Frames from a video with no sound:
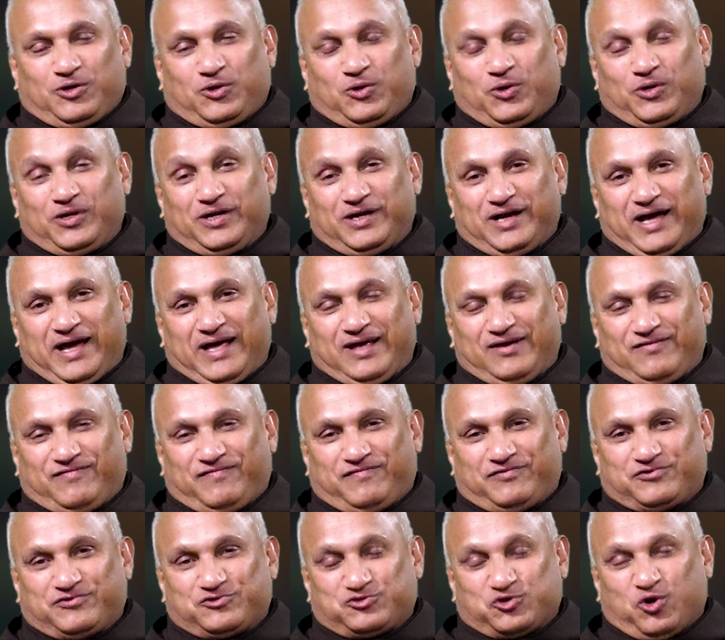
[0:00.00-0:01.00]
life
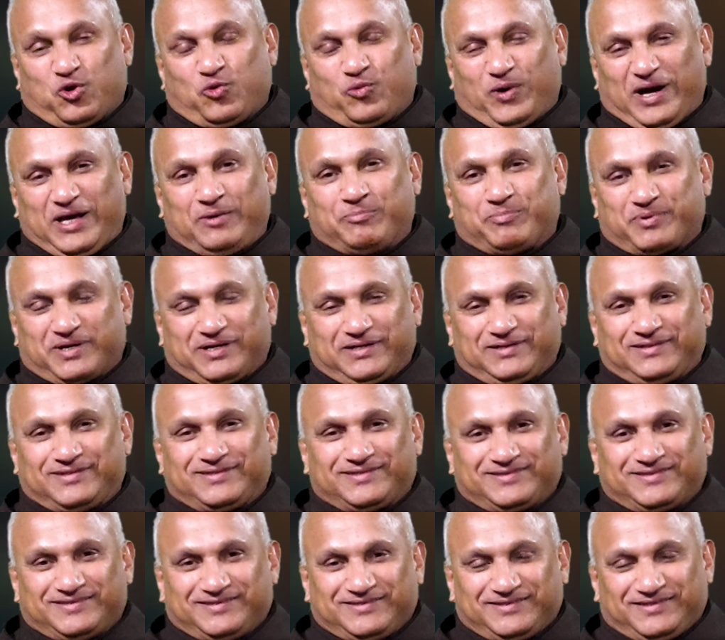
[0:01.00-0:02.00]
so
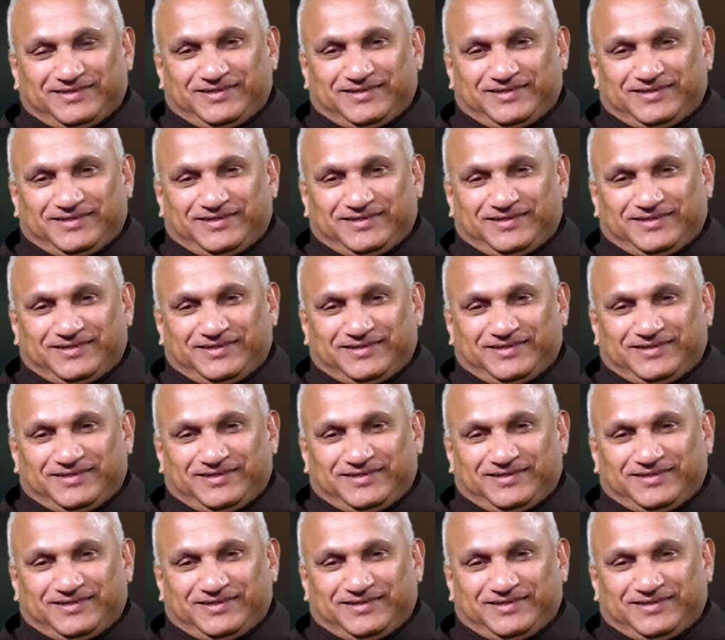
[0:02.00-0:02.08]
vibrant.